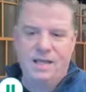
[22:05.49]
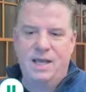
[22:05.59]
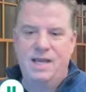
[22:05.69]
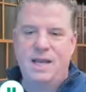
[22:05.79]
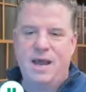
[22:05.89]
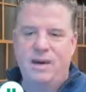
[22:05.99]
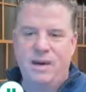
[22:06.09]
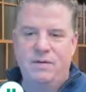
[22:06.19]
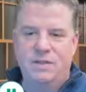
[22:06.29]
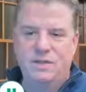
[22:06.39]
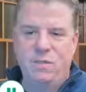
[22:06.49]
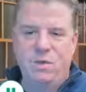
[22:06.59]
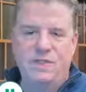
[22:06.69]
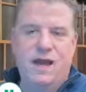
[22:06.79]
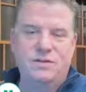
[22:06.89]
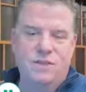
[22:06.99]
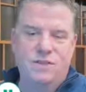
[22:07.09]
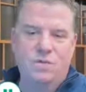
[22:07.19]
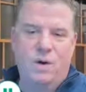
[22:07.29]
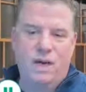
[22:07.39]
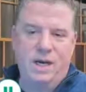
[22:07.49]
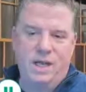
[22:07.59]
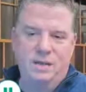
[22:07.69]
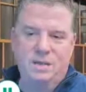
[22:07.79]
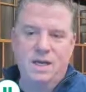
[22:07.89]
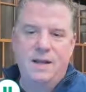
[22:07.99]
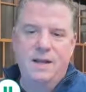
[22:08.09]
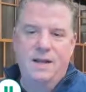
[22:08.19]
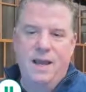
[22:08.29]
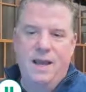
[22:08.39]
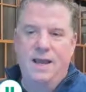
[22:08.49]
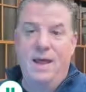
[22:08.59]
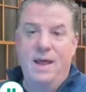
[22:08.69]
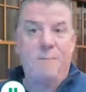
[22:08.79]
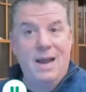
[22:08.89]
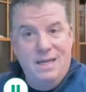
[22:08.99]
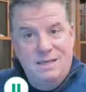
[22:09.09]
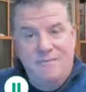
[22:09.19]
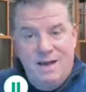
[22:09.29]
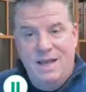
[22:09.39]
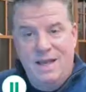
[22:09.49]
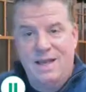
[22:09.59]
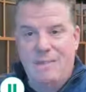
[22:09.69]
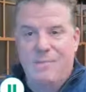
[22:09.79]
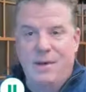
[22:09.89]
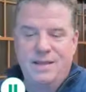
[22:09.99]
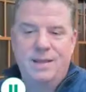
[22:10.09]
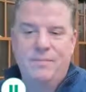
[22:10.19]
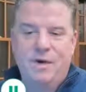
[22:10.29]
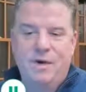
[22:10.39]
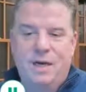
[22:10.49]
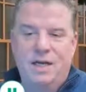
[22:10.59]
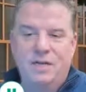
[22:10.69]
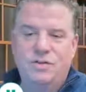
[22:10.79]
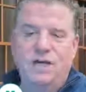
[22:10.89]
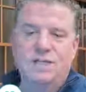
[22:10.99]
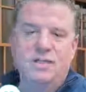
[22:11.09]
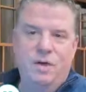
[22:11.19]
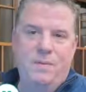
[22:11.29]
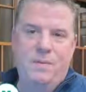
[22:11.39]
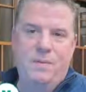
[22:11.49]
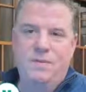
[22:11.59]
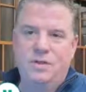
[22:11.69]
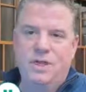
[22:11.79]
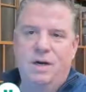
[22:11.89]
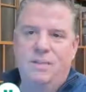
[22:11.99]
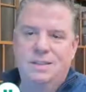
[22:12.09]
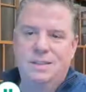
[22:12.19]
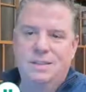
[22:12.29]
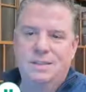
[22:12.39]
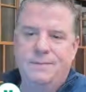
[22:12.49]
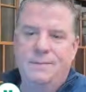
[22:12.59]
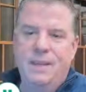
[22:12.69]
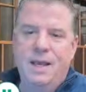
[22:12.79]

And then down here it would say $1,020. And then I might divide that by the number of contracts to show my per share basis.